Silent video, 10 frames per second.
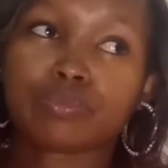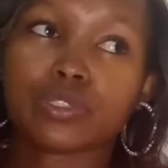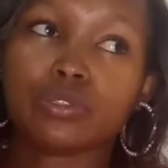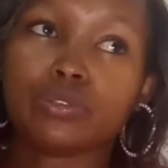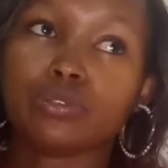
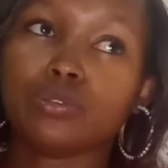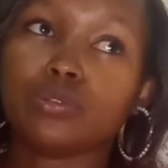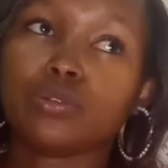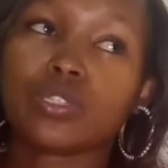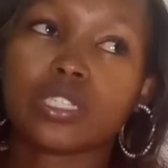
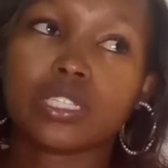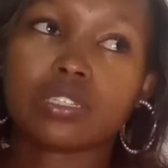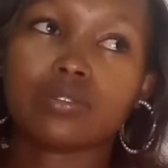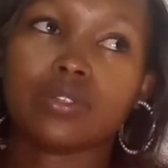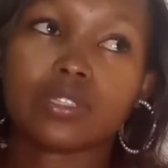you create
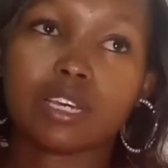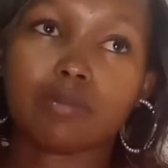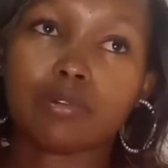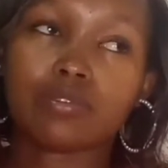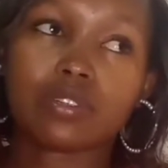noise
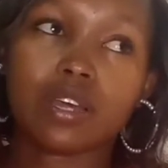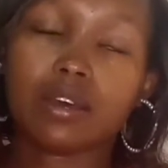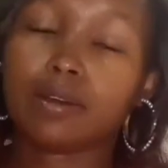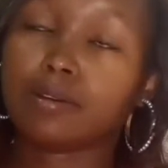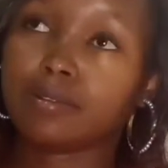about
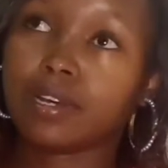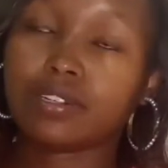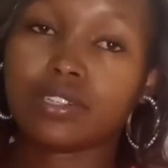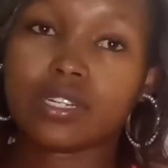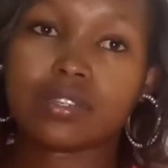a
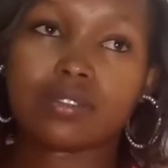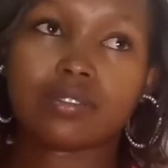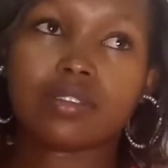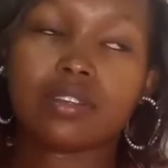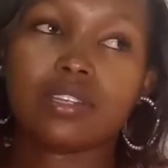
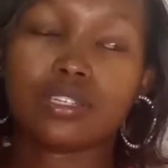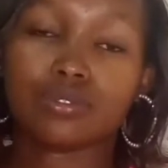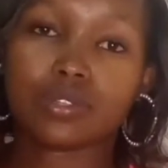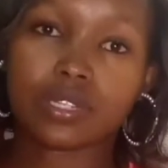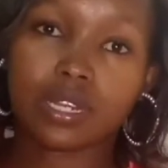dress that
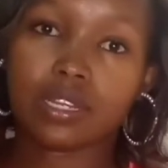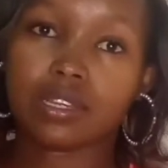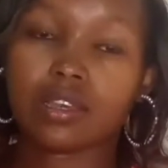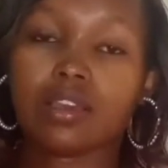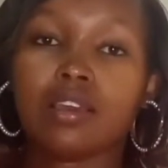you're selling,